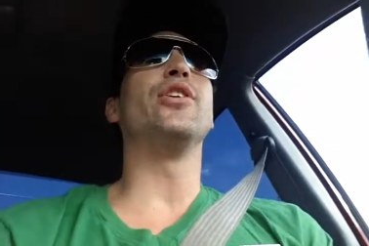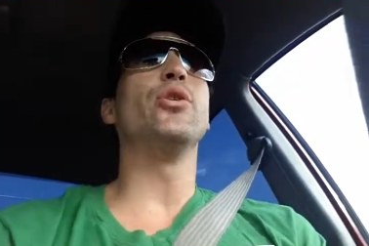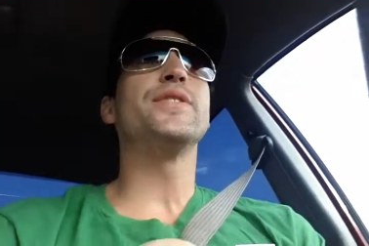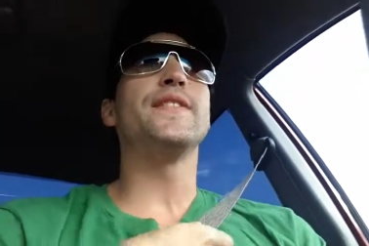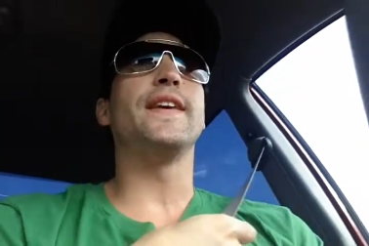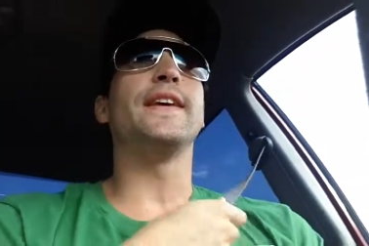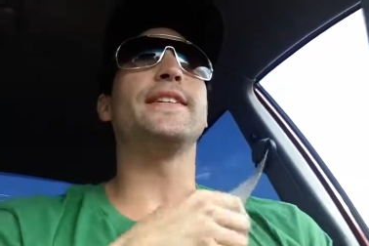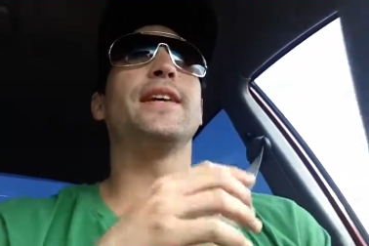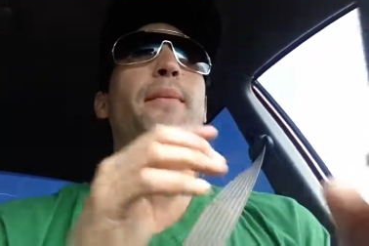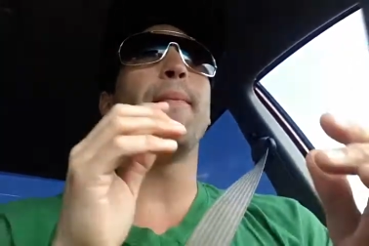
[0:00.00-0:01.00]
those
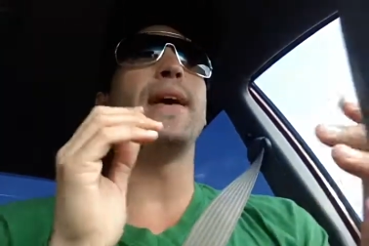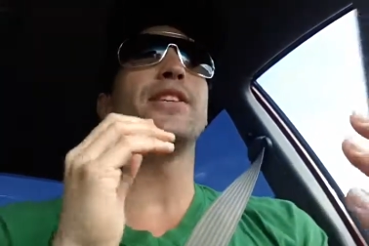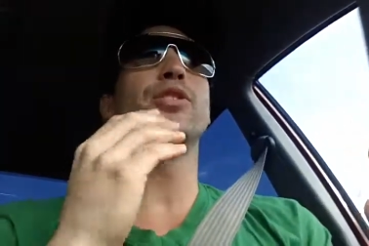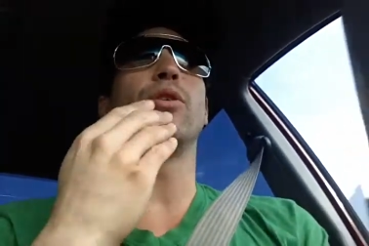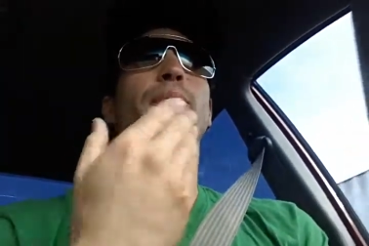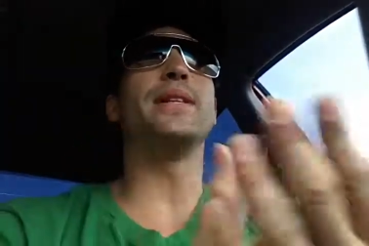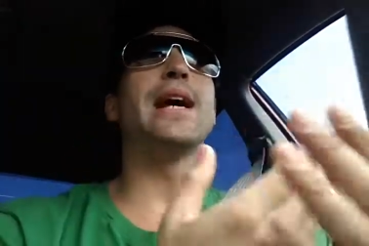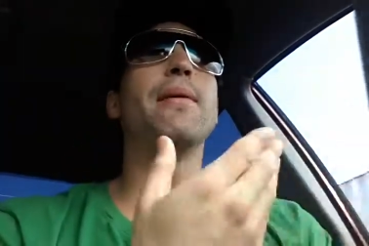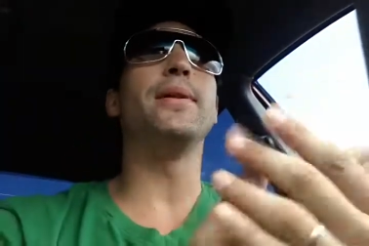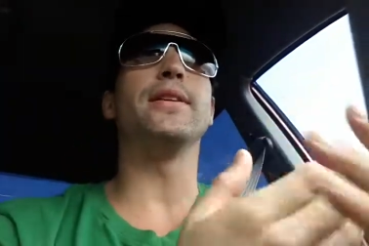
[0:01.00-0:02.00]
things makes your
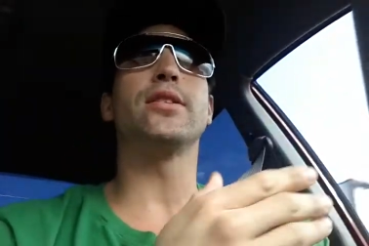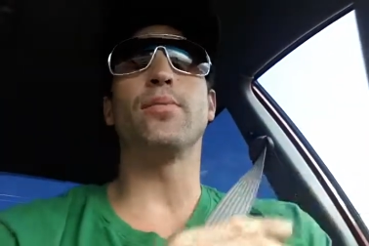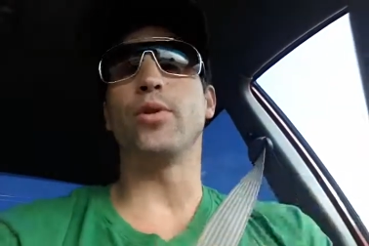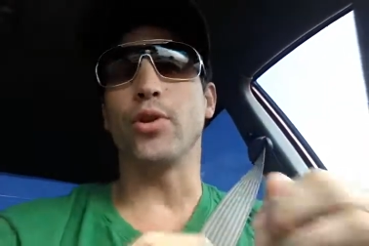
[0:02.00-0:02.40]
metabolism